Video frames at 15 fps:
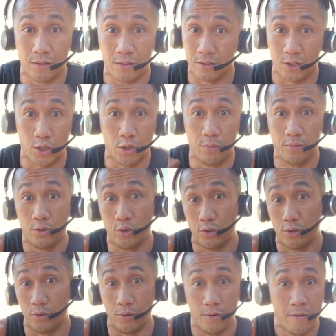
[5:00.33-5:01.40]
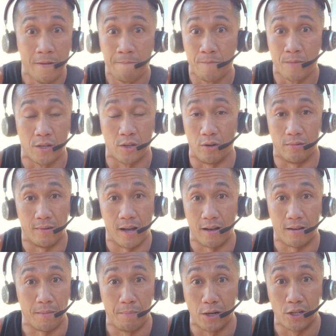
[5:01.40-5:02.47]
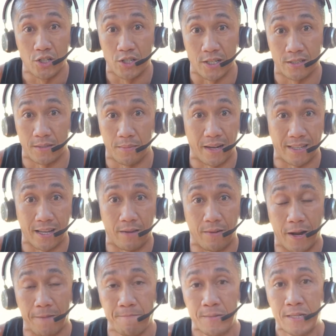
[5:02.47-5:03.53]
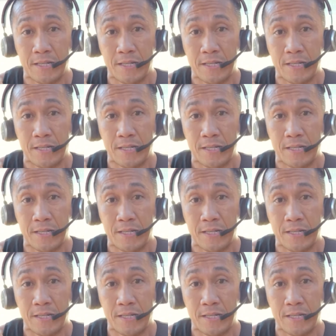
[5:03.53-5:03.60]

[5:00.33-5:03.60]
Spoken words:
two due to, emergencies, something like that, right?